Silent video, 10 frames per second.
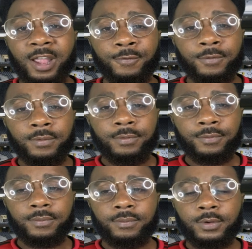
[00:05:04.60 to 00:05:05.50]
for
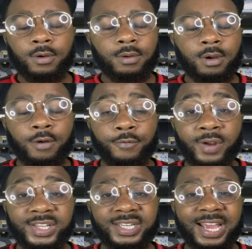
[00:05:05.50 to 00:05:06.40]
Ivorian. of
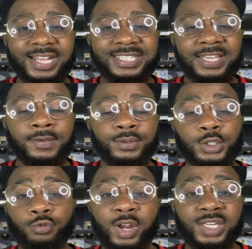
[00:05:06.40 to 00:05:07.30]
Red United TV, which
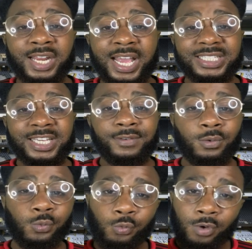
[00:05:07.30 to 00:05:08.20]
is Red United
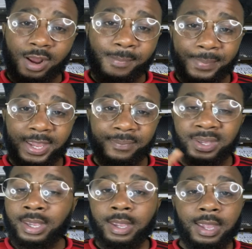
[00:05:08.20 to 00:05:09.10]
TV 1, baby,